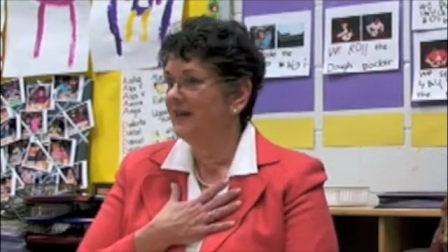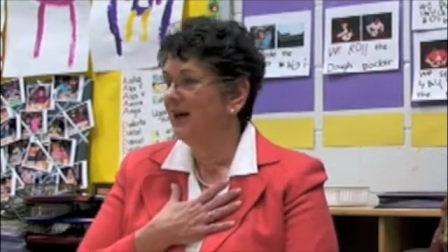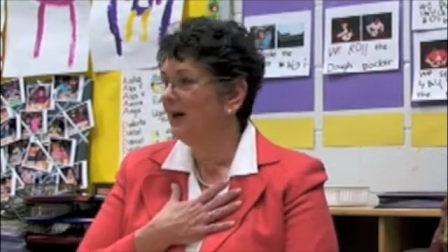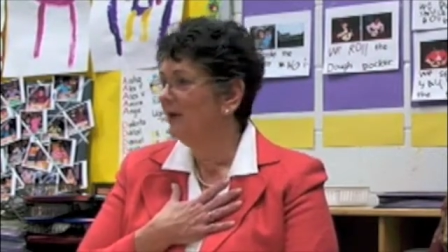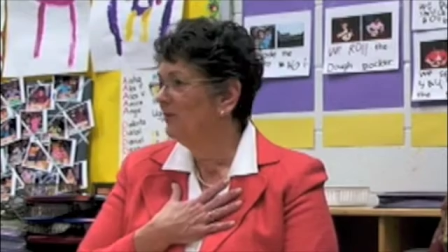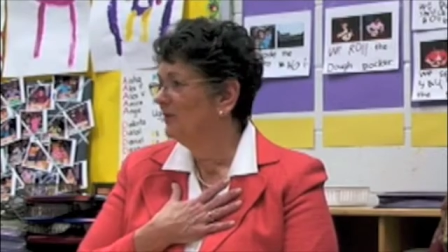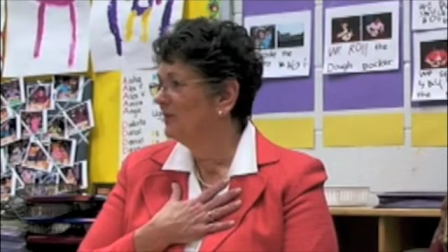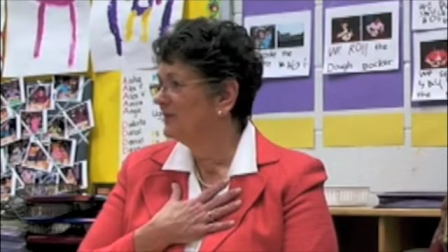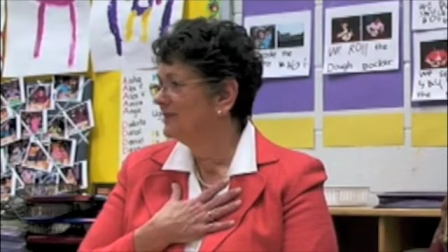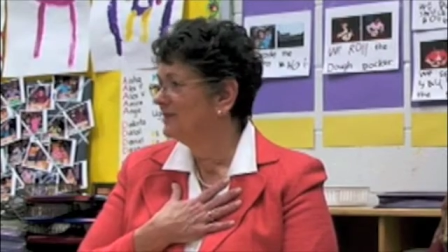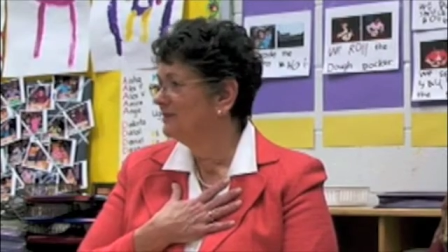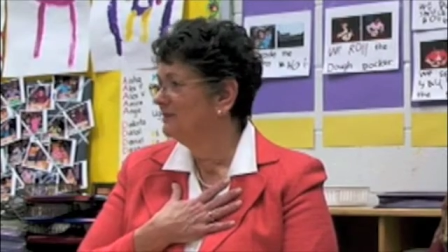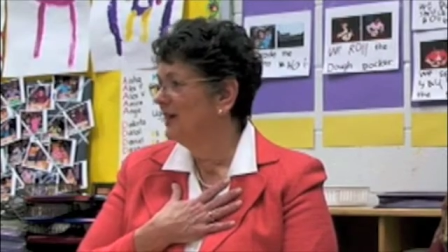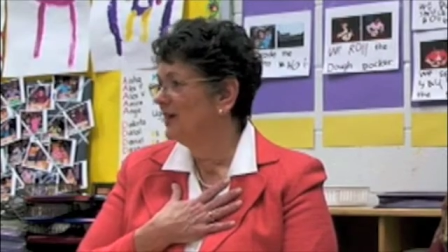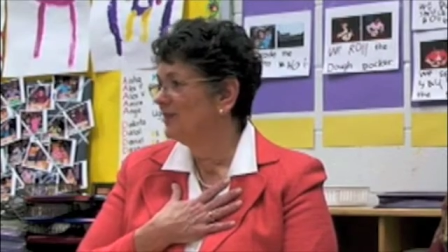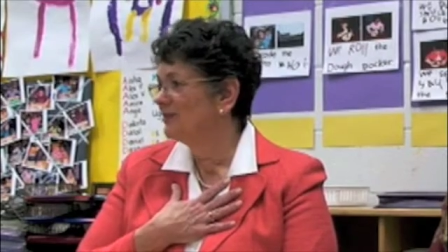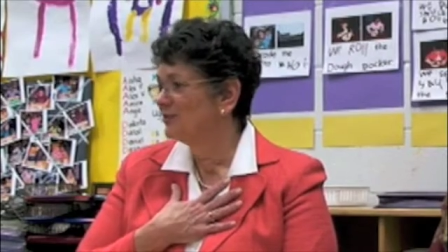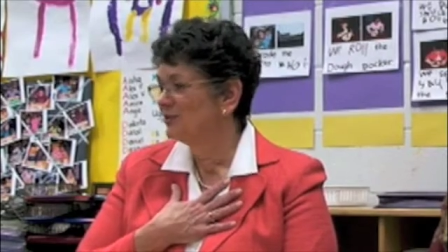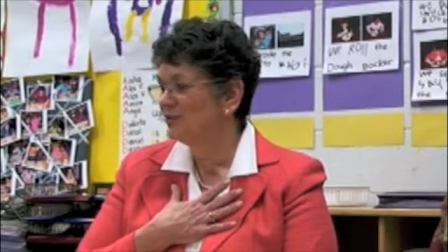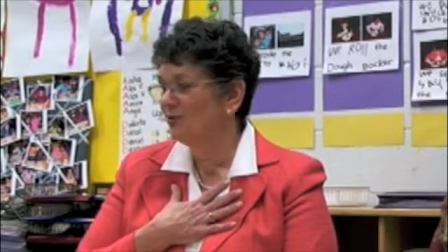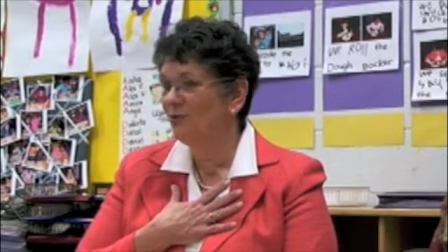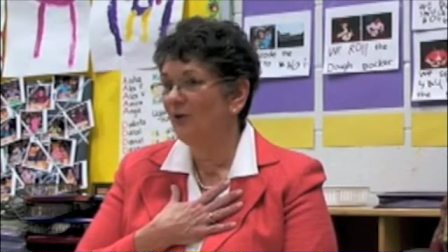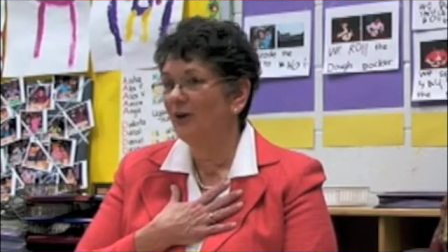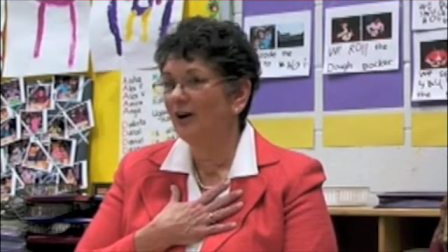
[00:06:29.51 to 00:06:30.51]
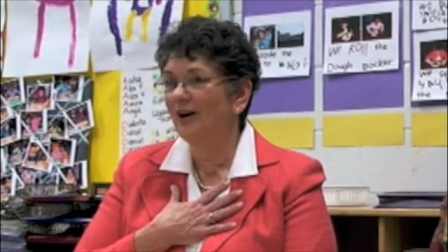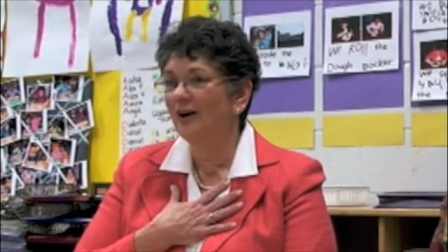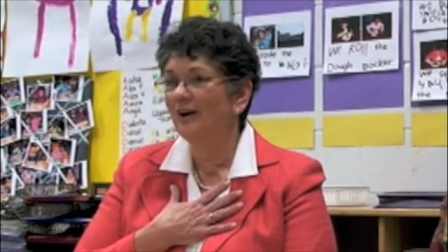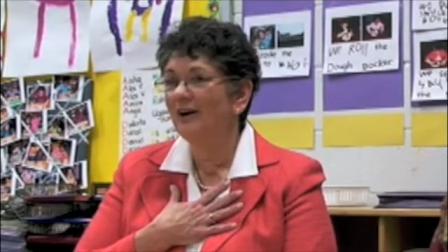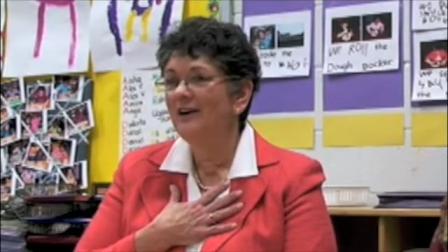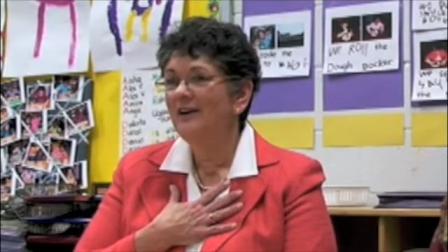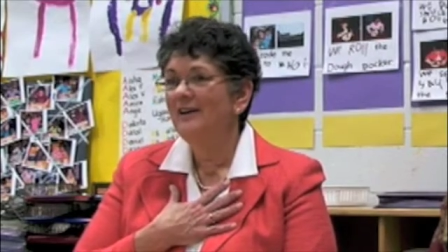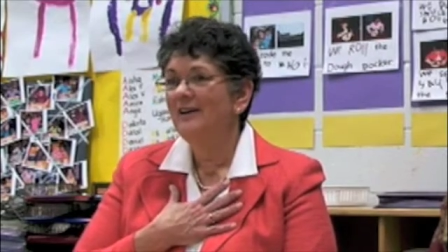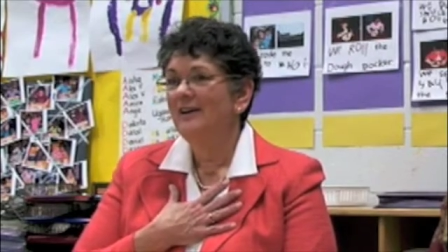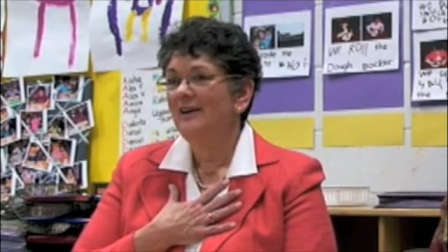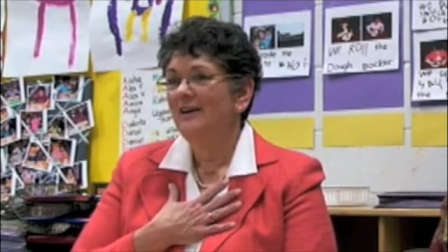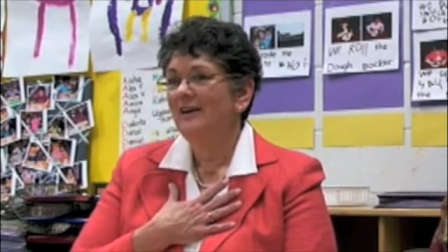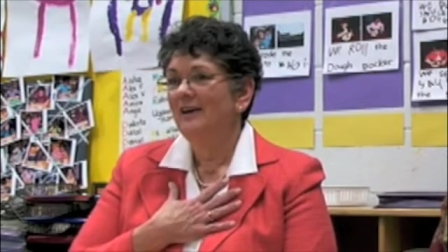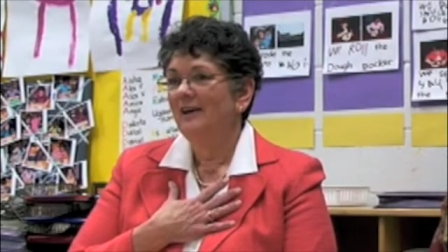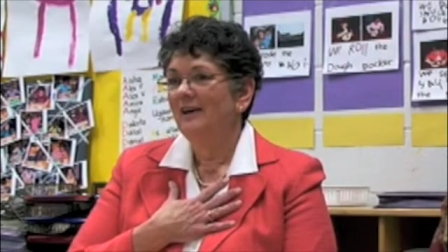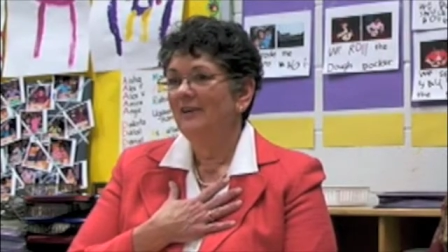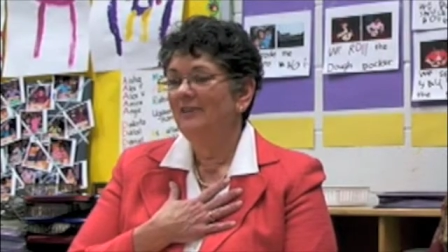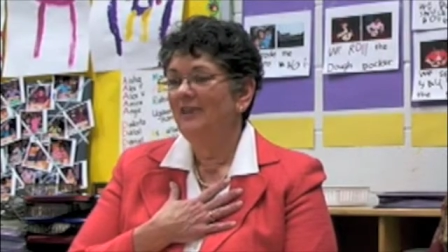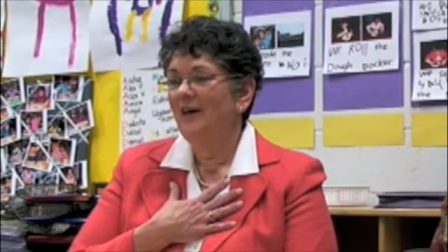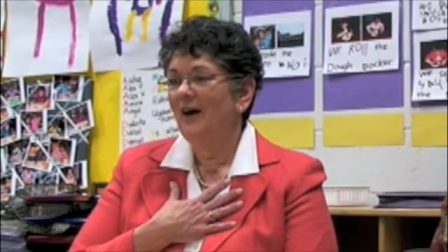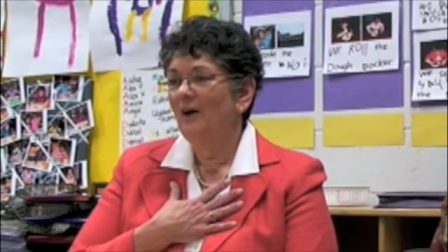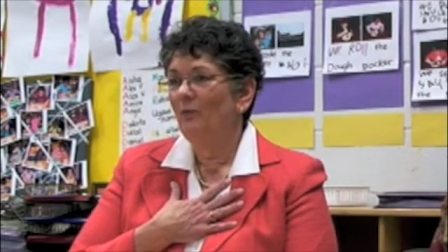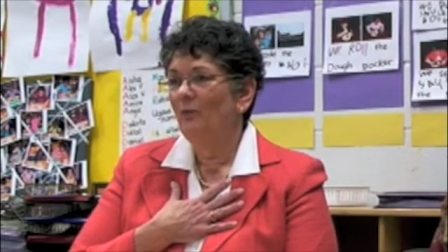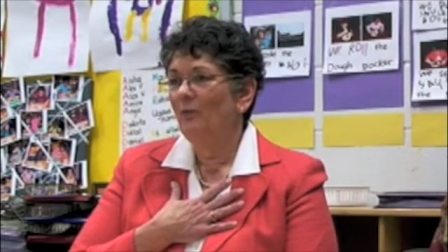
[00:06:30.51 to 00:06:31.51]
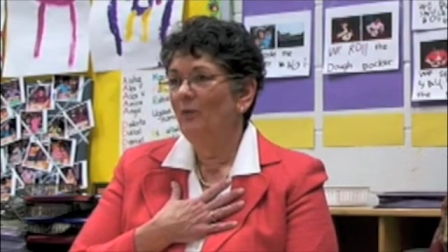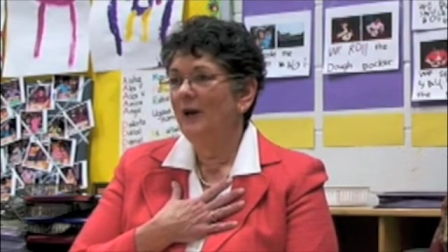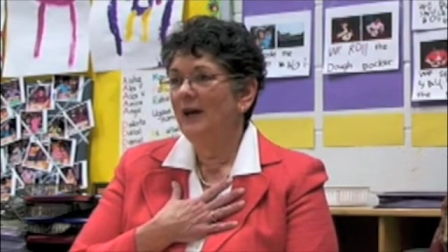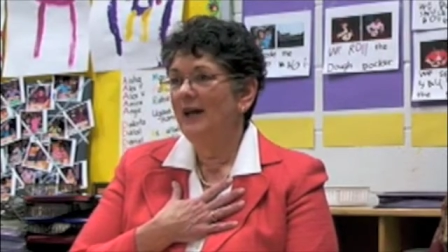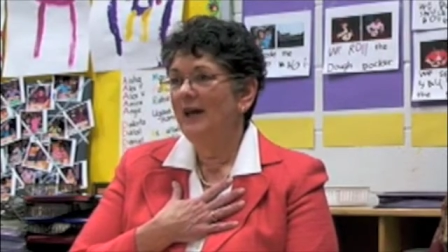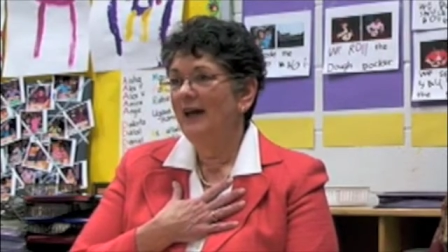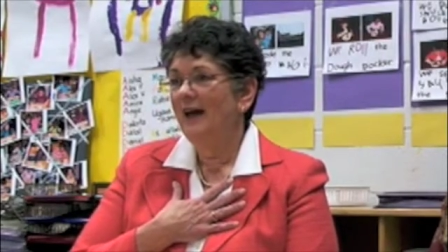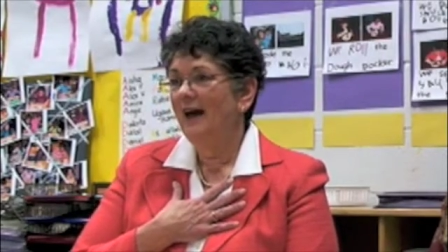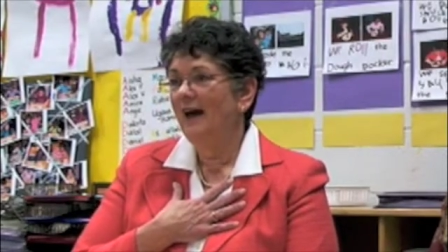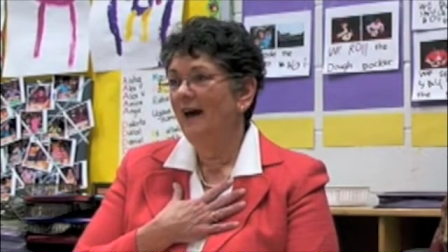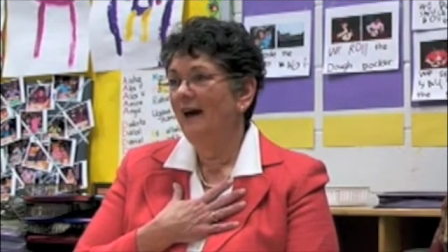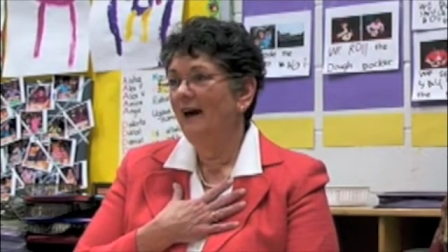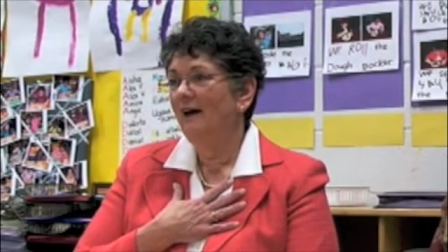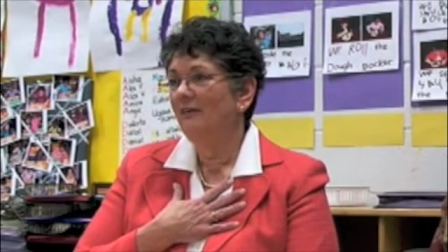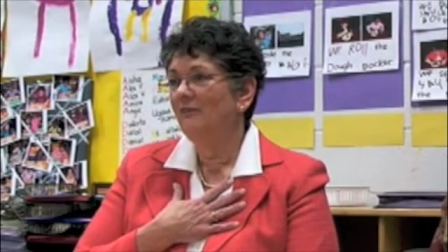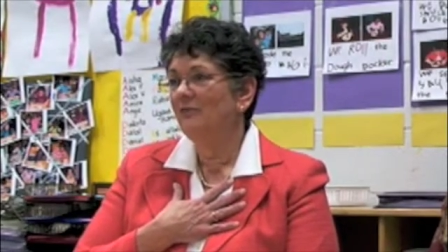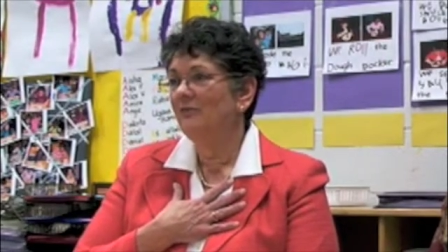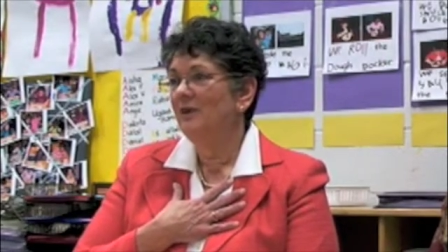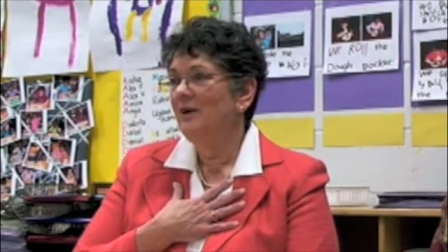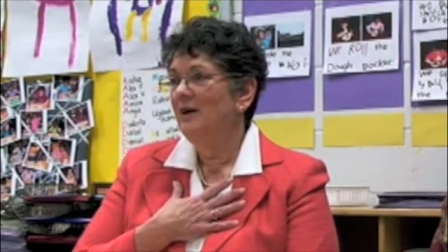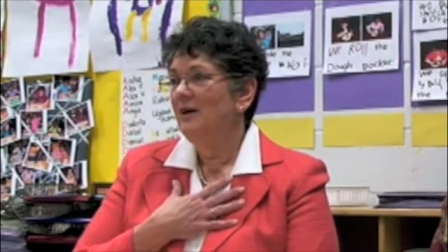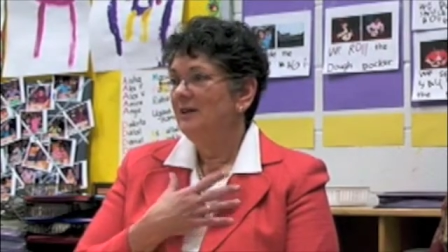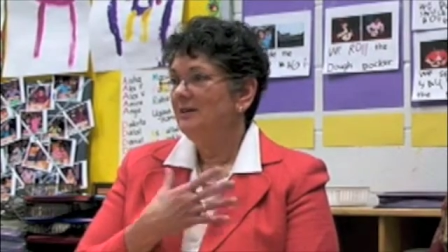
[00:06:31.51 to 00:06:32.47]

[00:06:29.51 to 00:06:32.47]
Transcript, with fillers: I want to make sure that we have